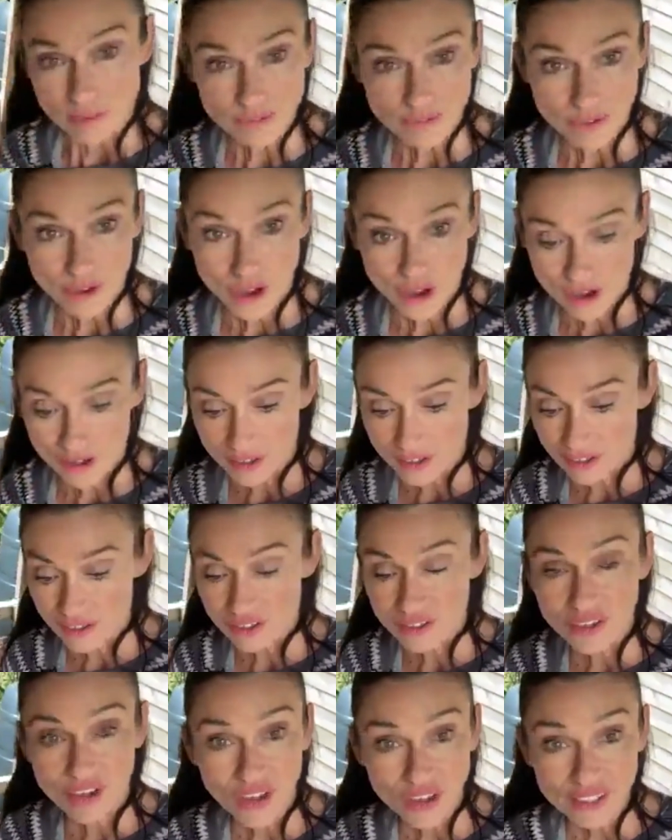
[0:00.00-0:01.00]
We've got
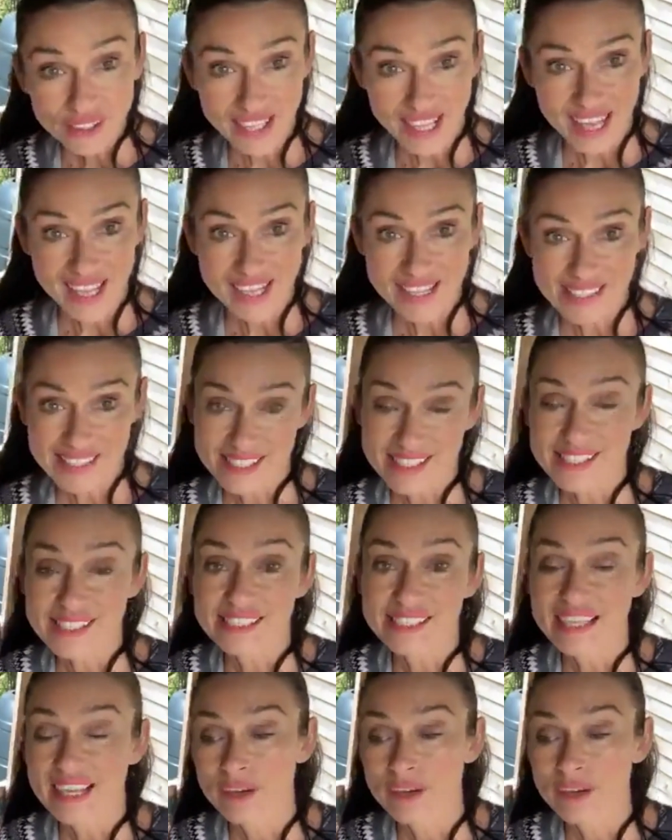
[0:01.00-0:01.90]
Colgate.